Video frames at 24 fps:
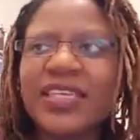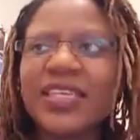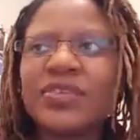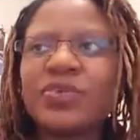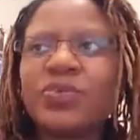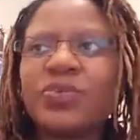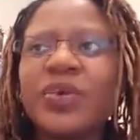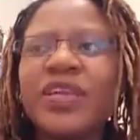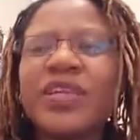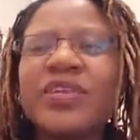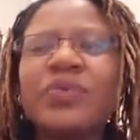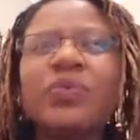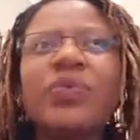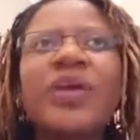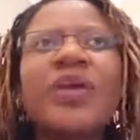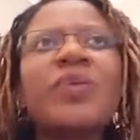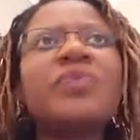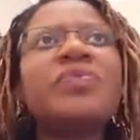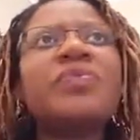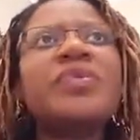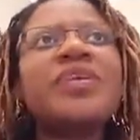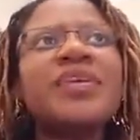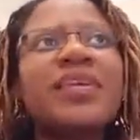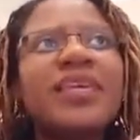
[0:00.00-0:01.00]
that
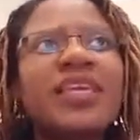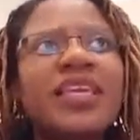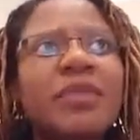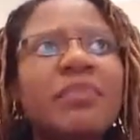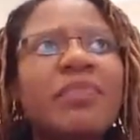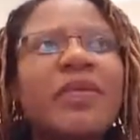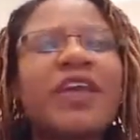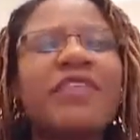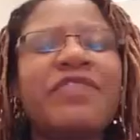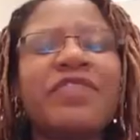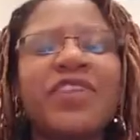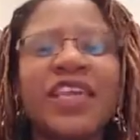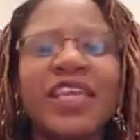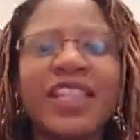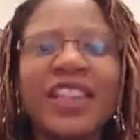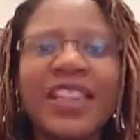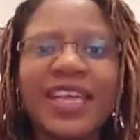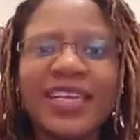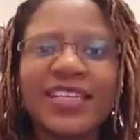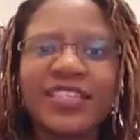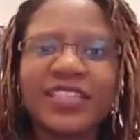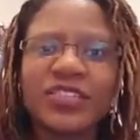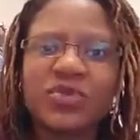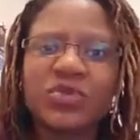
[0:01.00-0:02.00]
when we keep having
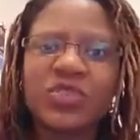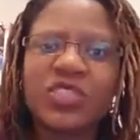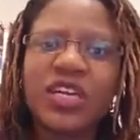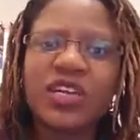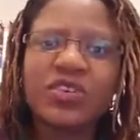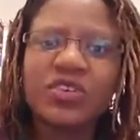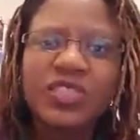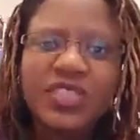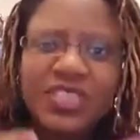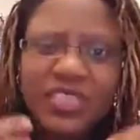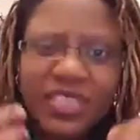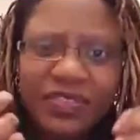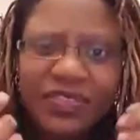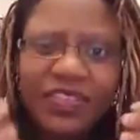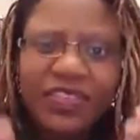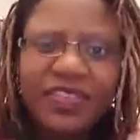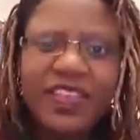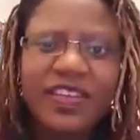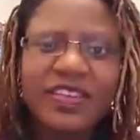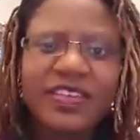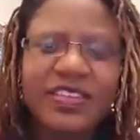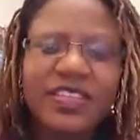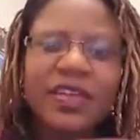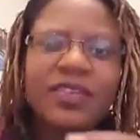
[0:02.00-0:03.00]
elections which are not giving
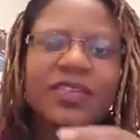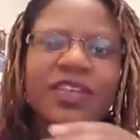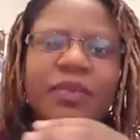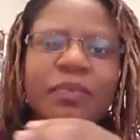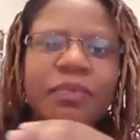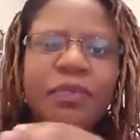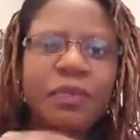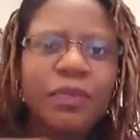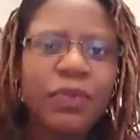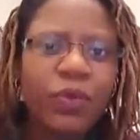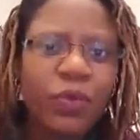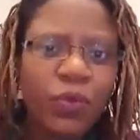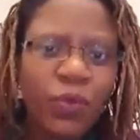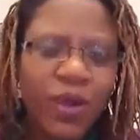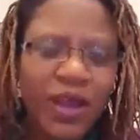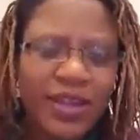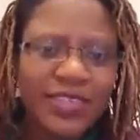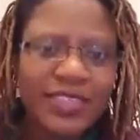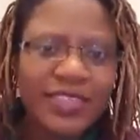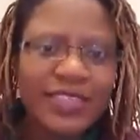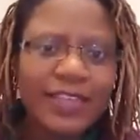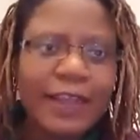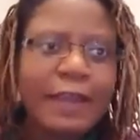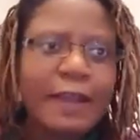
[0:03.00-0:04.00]
the result that people
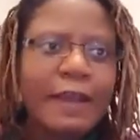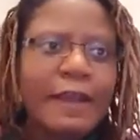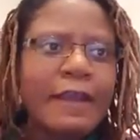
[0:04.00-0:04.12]
want,